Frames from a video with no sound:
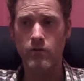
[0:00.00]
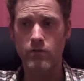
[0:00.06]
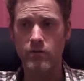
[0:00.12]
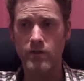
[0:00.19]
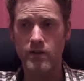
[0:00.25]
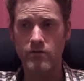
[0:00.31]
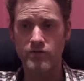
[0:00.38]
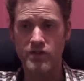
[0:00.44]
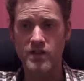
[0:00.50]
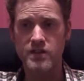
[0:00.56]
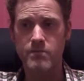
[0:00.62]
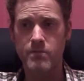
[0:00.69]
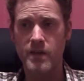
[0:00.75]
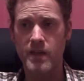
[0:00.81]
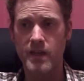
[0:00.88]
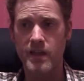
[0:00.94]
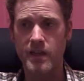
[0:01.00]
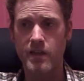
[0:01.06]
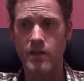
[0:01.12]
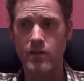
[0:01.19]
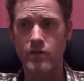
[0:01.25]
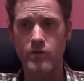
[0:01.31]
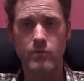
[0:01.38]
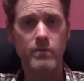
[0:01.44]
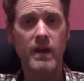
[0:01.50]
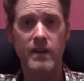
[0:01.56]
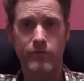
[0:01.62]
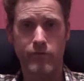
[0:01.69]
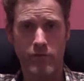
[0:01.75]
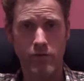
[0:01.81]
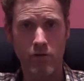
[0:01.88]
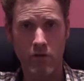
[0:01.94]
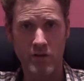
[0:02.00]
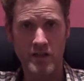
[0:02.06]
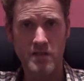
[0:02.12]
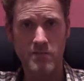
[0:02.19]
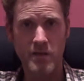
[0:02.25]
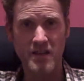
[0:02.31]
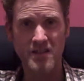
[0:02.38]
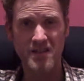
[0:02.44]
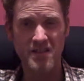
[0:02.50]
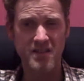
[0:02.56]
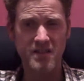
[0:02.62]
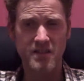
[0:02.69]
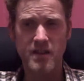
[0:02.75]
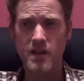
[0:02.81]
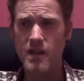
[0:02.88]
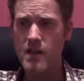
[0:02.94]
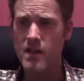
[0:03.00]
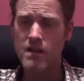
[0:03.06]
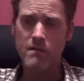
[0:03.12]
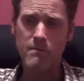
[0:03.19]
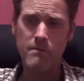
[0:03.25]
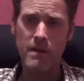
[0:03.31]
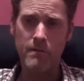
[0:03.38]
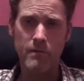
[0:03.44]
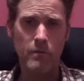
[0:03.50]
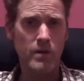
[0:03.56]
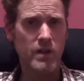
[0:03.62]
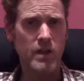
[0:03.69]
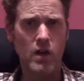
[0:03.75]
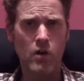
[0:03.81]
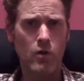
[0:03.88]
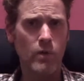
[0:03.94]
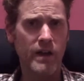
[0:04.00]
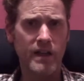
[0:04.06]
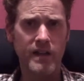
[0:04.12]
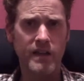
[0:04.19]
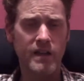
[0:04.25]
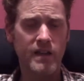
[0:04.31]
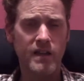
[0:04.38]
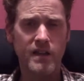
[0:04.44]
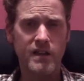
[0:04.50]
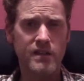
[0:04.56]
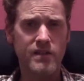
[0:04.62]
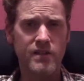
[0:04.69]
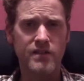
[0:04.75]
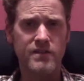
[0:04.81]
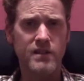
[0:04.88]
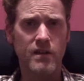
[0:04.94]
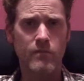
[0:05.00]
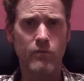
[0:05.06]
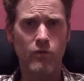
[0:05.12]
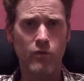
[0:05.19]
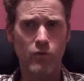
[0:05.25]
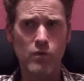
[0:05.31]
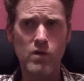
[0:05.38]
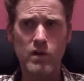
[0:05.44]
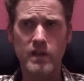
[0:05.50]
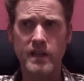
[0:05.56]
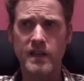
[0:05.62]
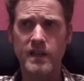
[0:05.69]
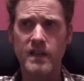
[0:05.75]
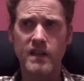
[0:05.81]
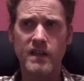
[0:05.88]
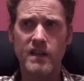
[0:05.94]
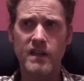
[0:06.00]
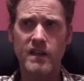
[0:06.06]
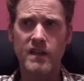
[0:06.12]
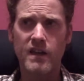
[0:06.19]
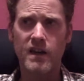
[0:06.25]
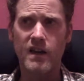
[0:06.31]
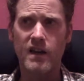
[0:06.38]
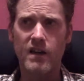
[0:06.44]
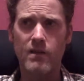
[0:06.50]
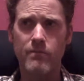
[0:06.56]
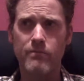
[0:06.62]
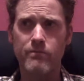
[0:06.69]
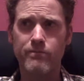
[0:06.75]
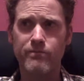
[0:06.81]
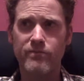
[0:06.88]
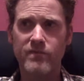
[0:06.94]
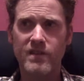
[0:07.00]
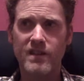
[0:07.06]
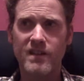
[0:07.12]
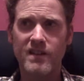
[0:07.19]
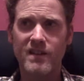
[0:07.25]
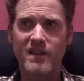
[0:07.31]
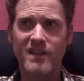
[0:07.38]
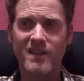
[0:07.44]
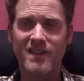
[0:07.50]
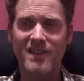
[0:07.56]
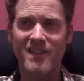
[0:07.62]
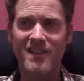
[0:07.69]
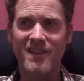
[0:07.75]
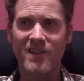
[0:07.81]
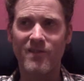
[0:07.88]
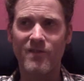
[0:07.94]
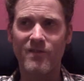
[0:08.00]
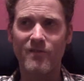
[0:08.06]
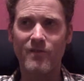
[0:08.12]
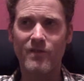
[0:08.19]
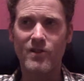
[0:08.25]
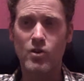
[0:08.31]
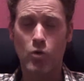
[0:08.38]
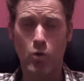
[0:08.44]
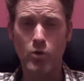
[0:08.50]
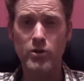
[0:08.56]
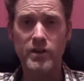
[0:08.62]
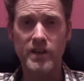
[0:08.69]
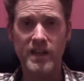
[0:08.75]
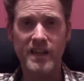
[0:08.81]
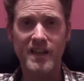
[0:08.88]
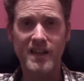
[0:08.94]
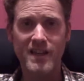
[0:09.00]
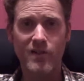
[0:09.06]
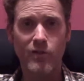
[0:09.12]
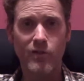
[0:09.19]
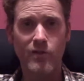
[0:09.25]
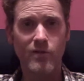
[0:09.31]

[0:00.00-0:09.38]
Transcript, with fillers: it'll it'll just be you know you pay for your own expenses. Maybe we go away to some really, um, you know, quirky,